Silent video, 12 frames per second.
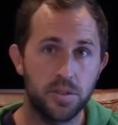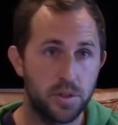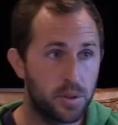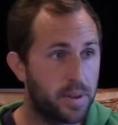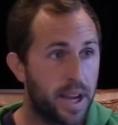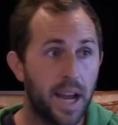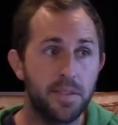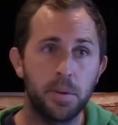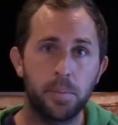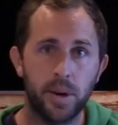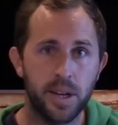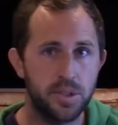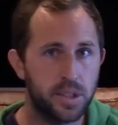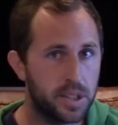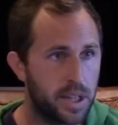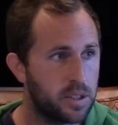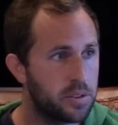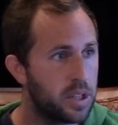So if I have the pricing
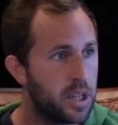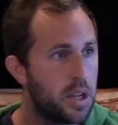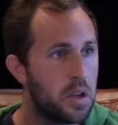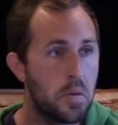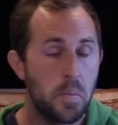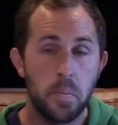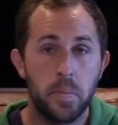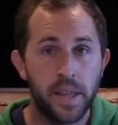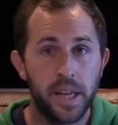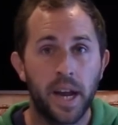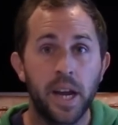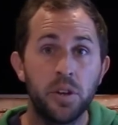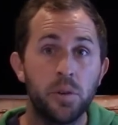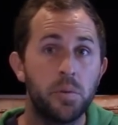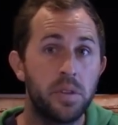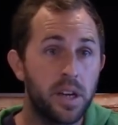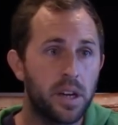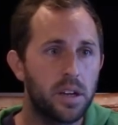down, then I know
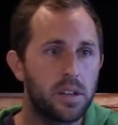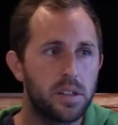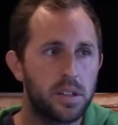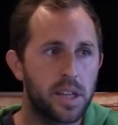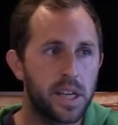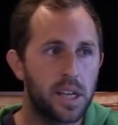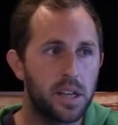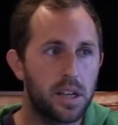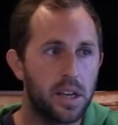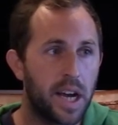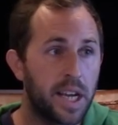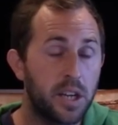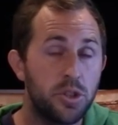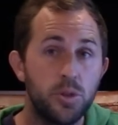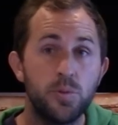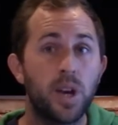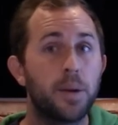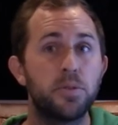there, like I can
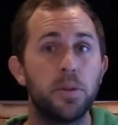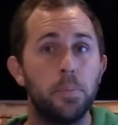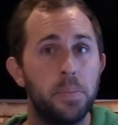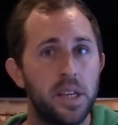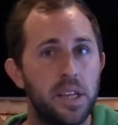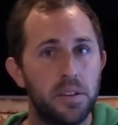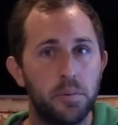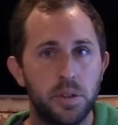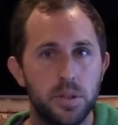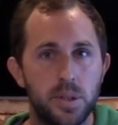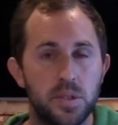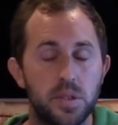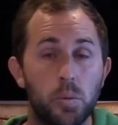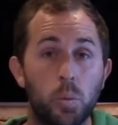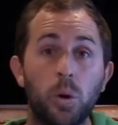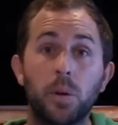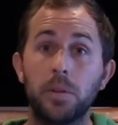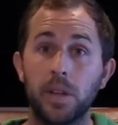choose option B, which is
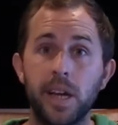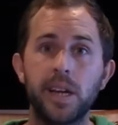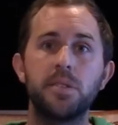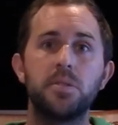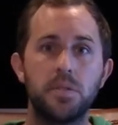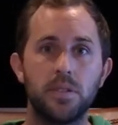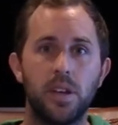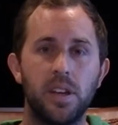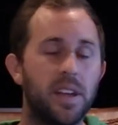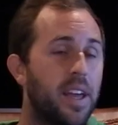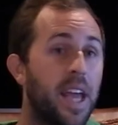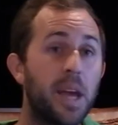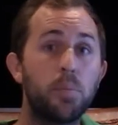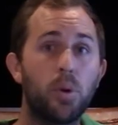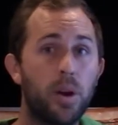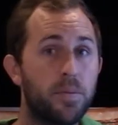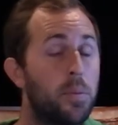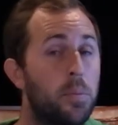work less and
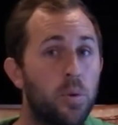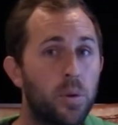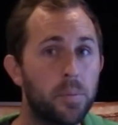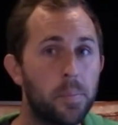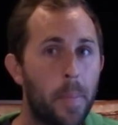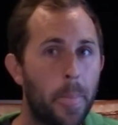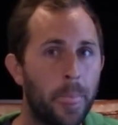profit more,